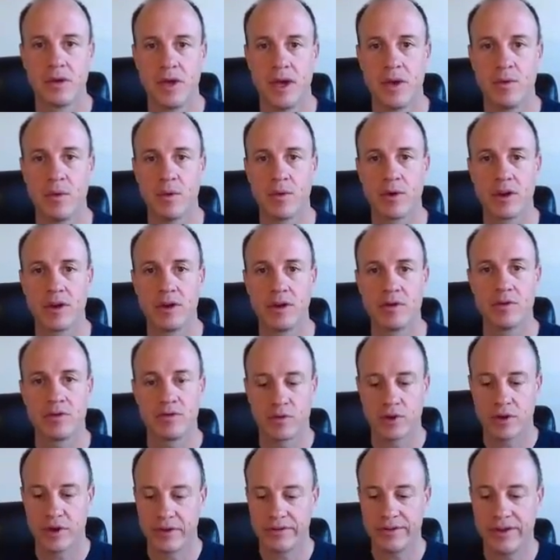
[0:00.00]
And what we're going to do is
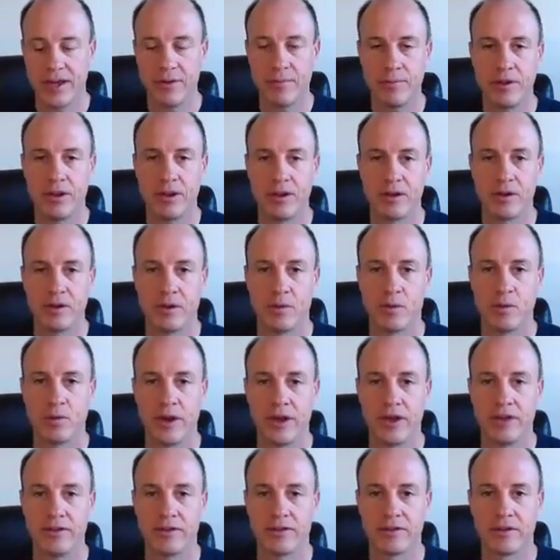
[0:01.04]
we're going to type in
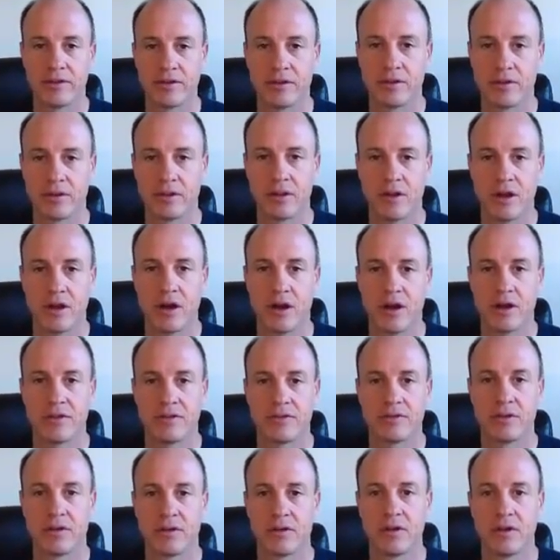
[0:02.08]
weight
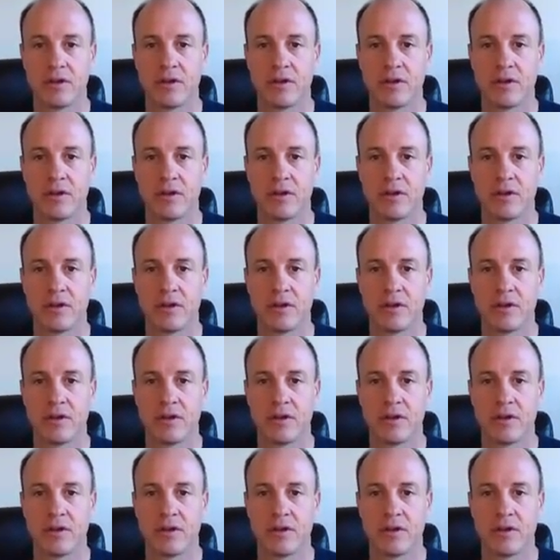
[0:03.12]
loss